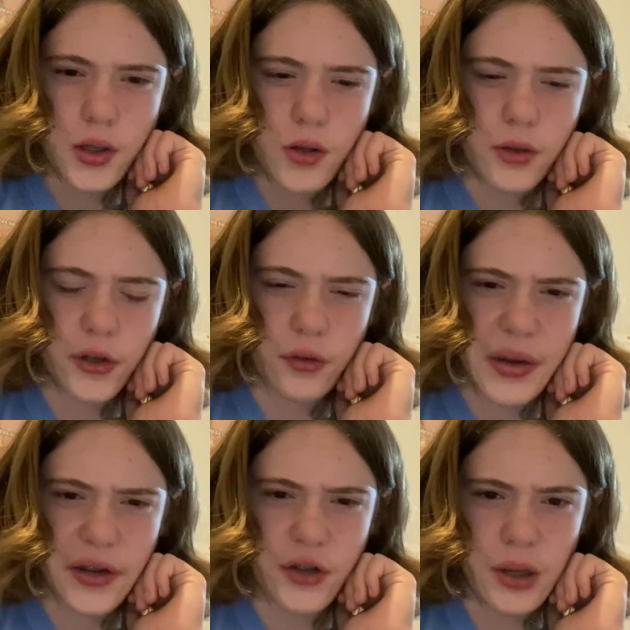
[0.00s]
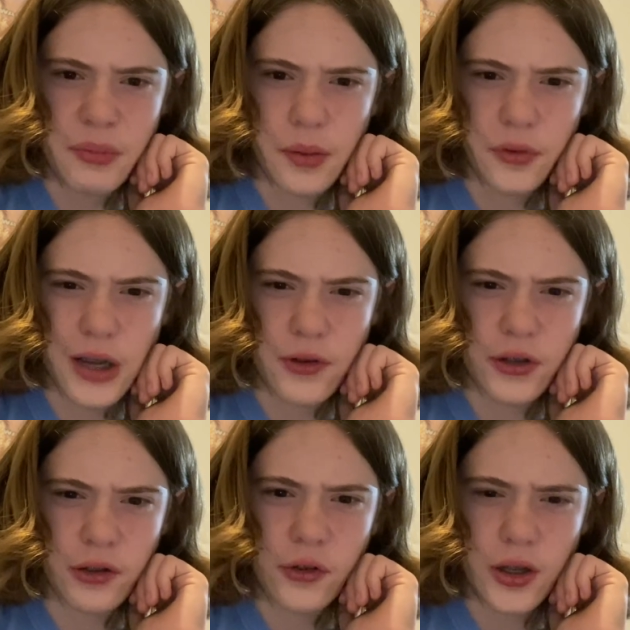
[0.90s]
would expect dubnium to have a
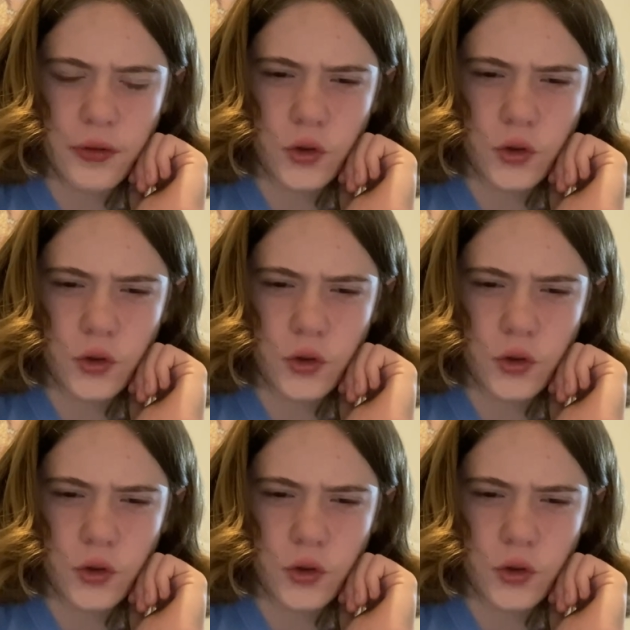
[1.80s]
density of